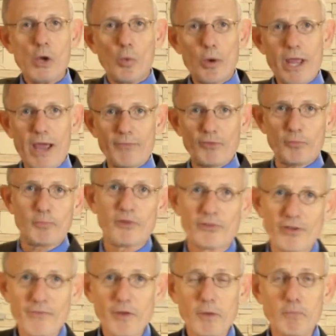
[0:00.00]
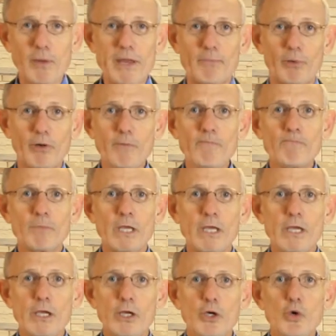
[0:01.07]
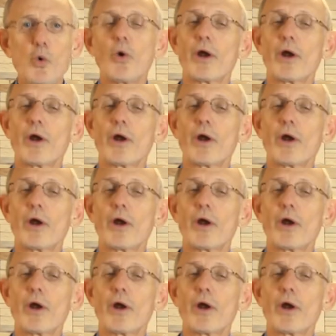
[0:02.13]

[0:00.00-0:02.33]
We have specific people who